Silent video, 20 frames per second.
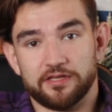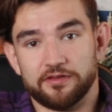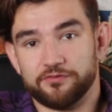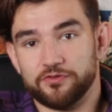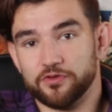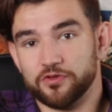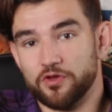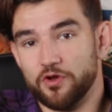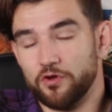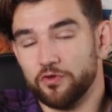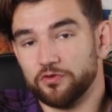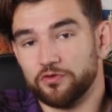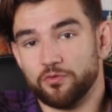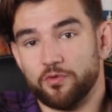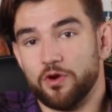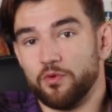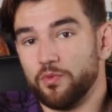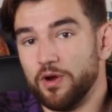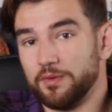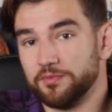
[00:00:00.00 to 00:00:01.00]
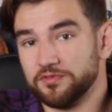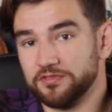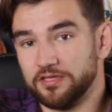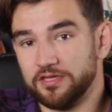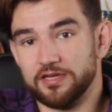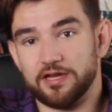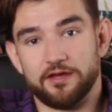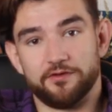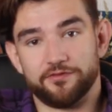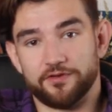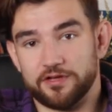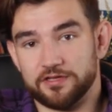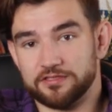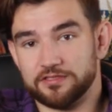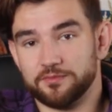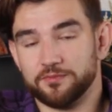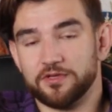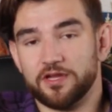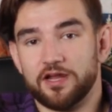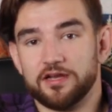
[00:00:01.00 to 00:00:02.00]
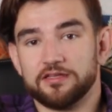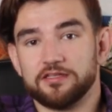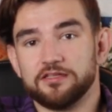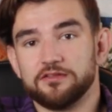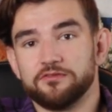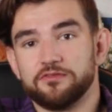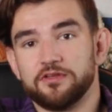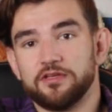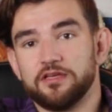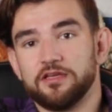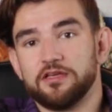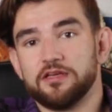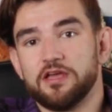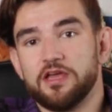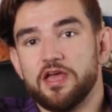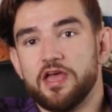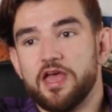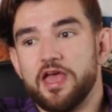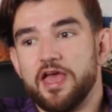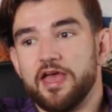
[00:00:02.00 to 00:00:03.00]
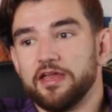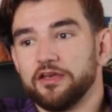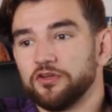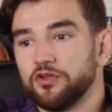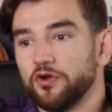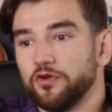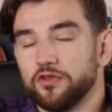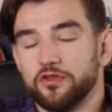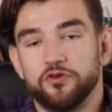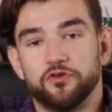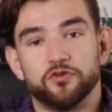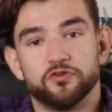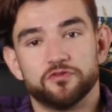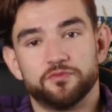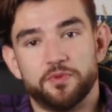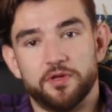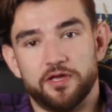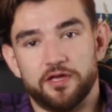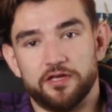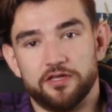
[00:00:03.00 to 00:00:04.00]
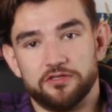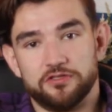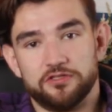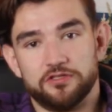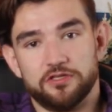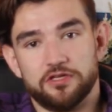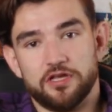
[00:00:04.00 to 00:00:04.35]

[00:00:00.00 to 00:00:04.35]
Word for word: if you go to our website, F I S M dot T V, and go to the news page,